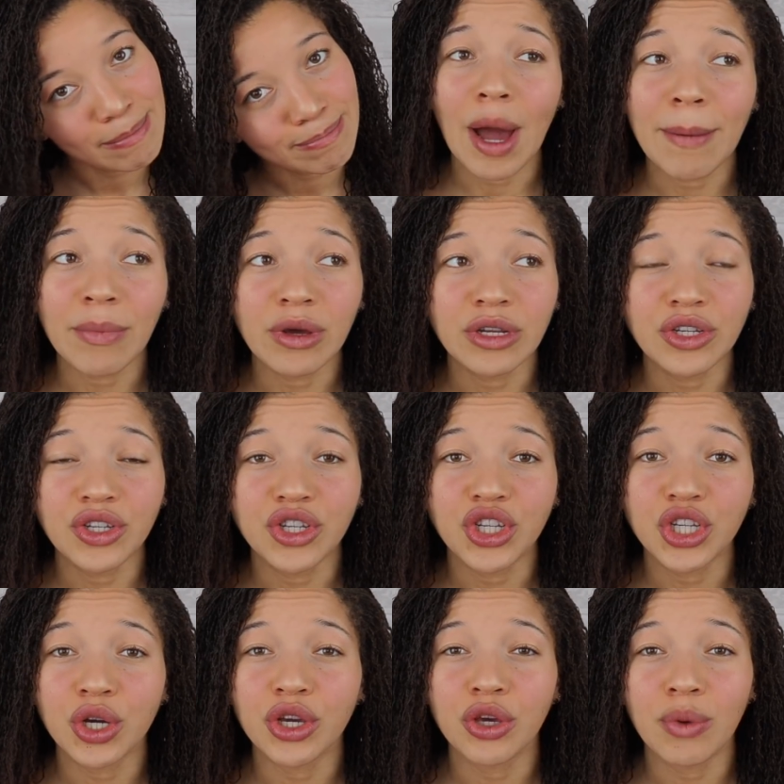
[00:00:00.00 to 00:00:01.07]
I'm going to
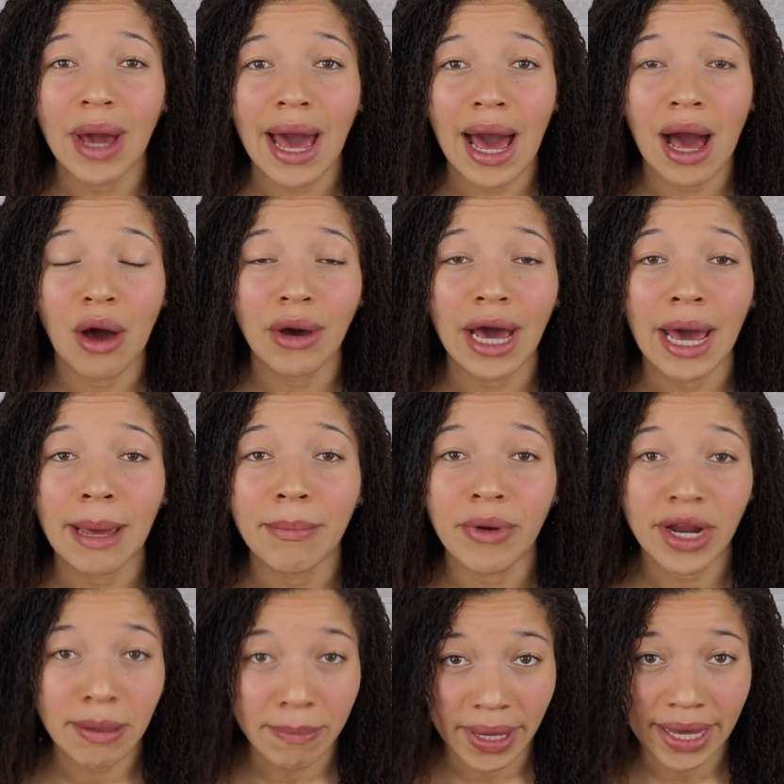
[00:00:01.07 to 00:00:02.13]
show you how I
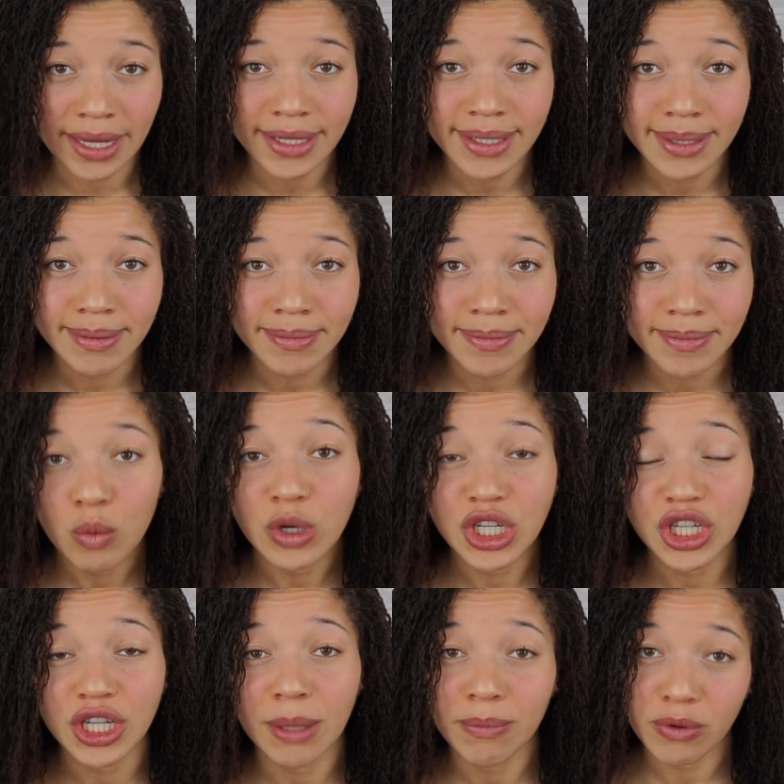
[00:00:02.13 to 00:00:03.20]
braid and band, which
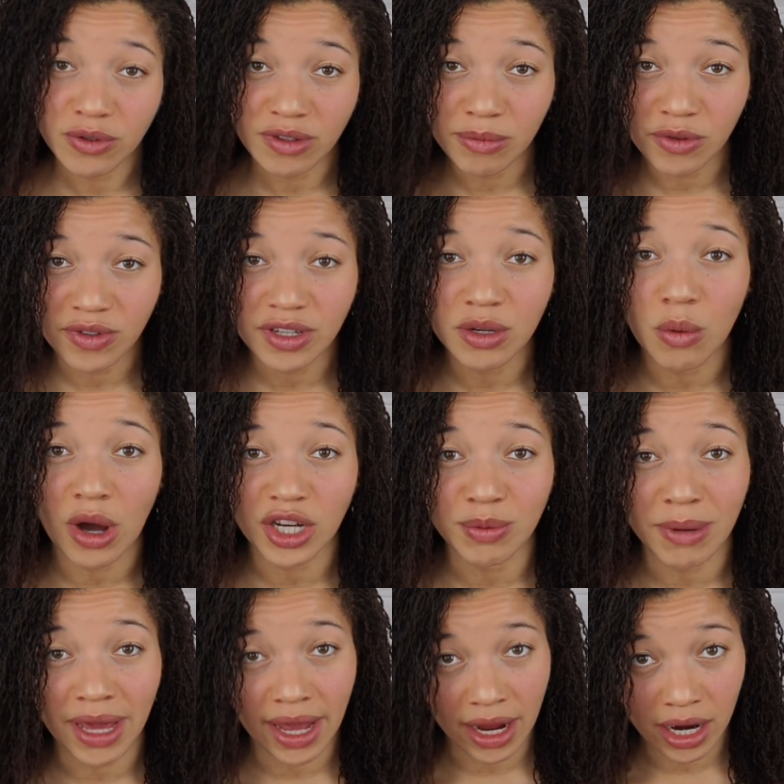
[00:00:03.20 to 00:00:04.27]
shampoos I'm using to wash
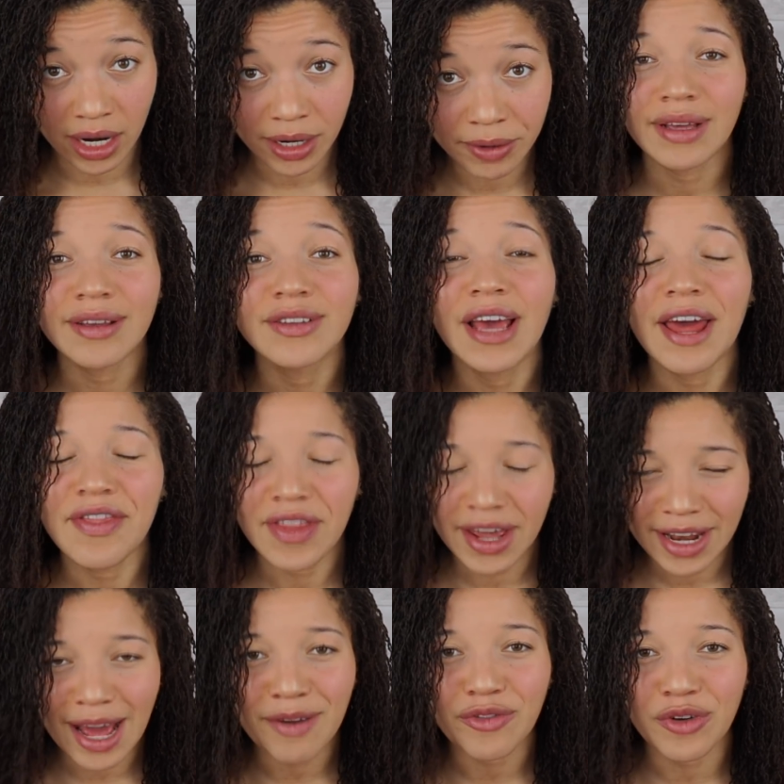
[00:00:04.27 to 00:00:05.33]
my hair, and
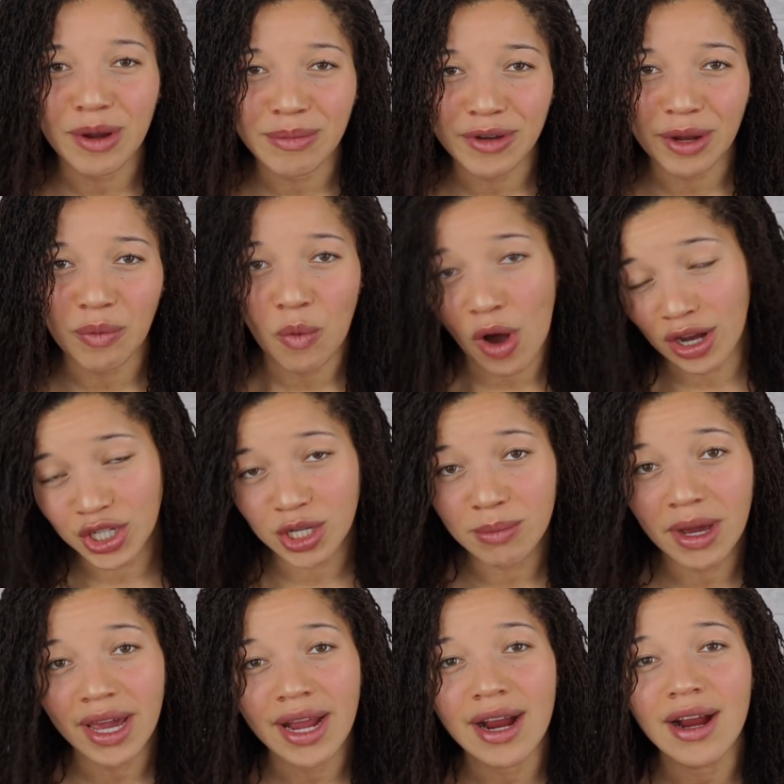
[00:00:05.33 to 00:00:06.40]
then after I'm done washing
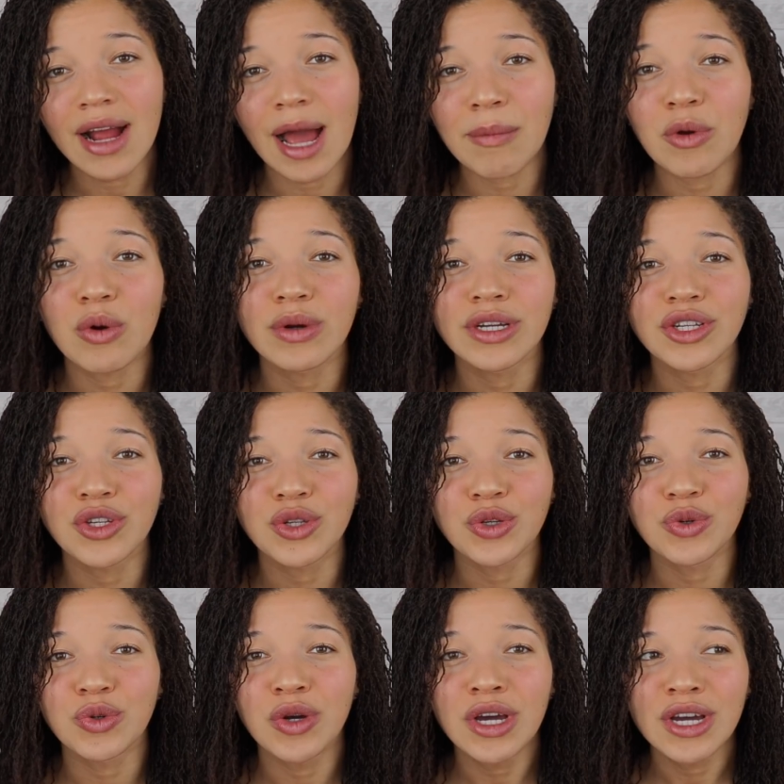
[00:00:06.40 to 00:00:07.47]
my hair, I'm going
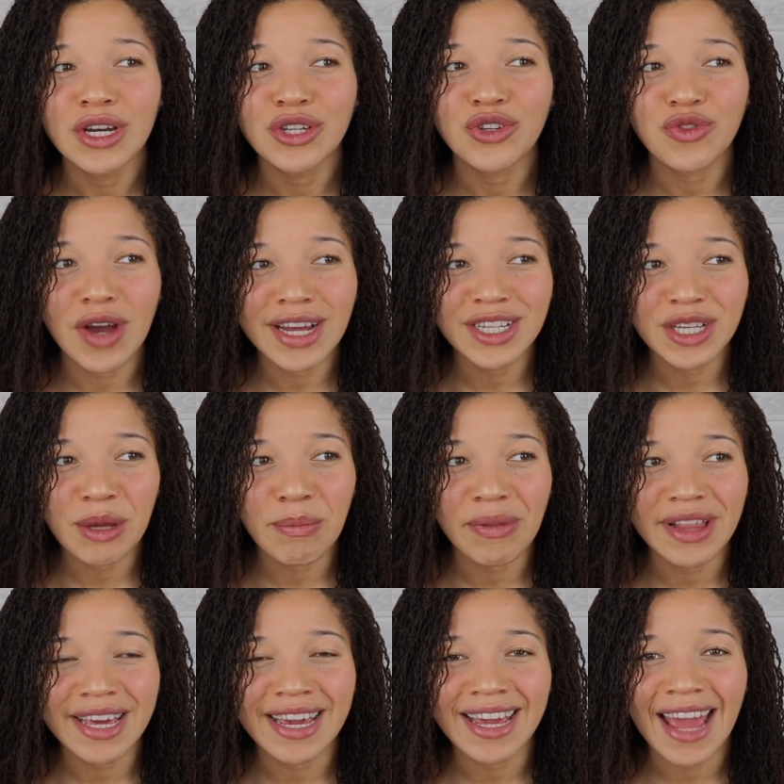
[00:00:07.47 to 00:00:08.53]
to try to
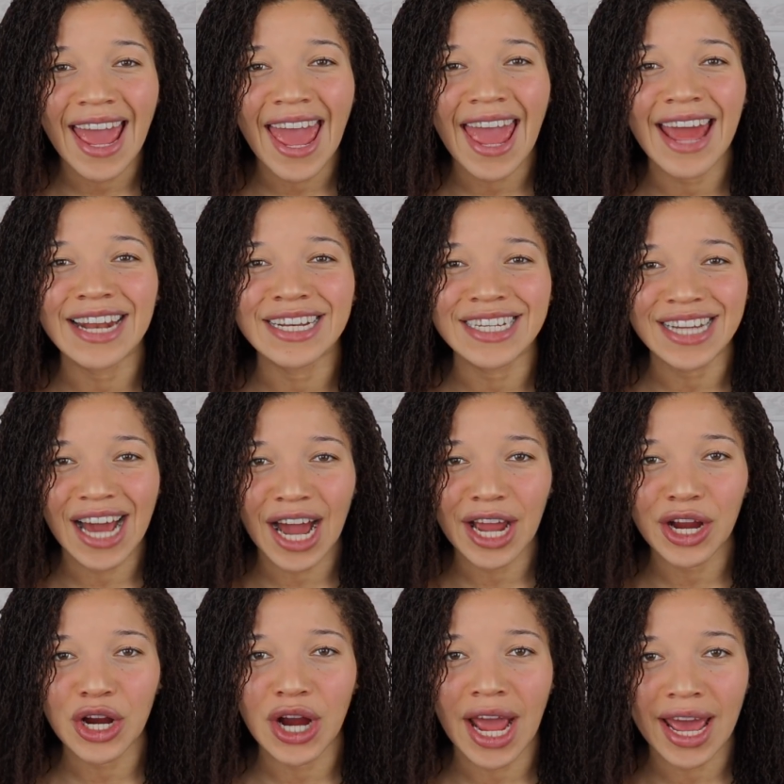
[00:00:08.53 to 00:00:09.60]
complete an
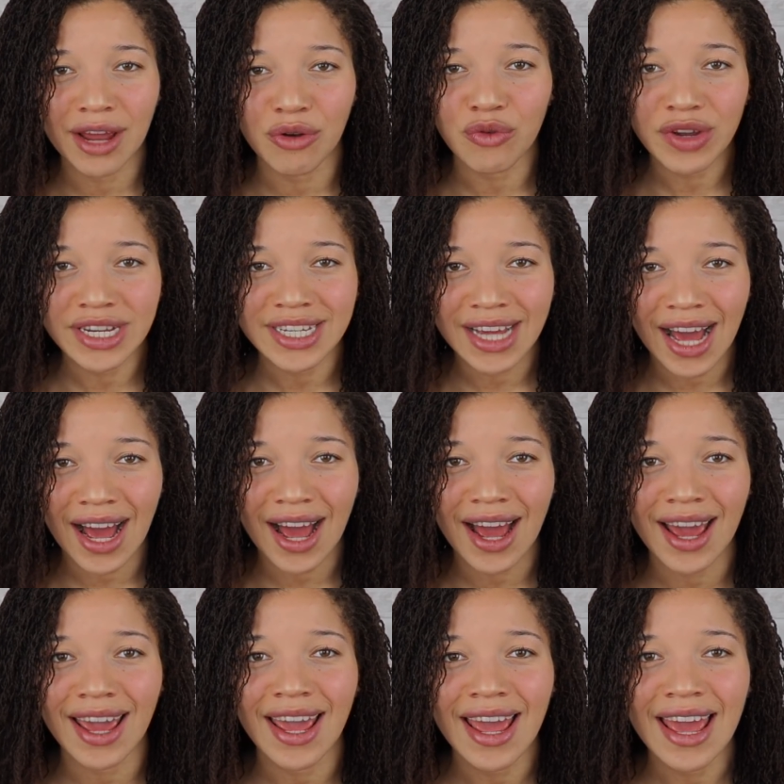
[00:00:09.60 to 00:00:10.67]
entire head
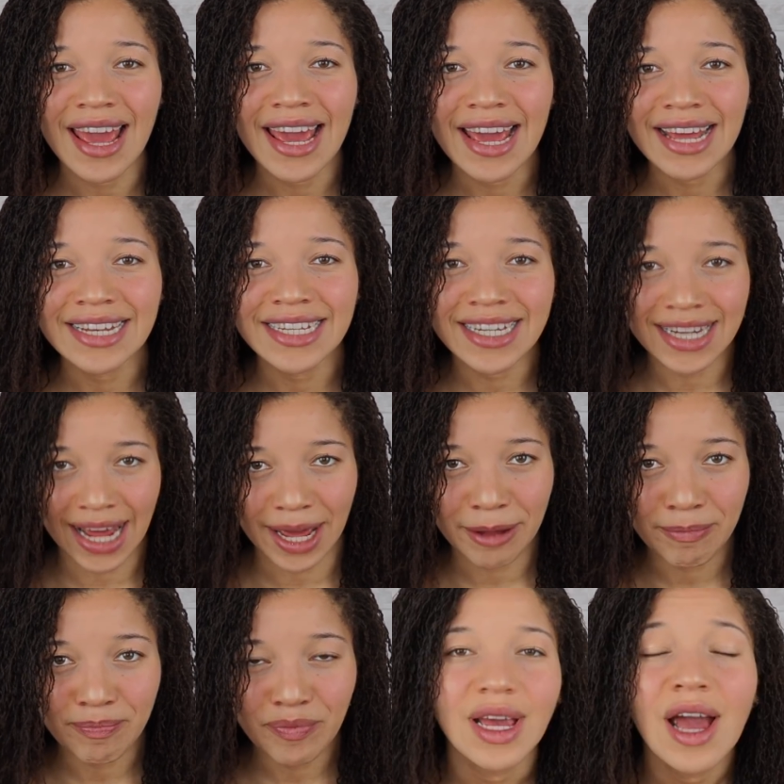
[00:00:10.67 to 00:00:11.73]
retie today.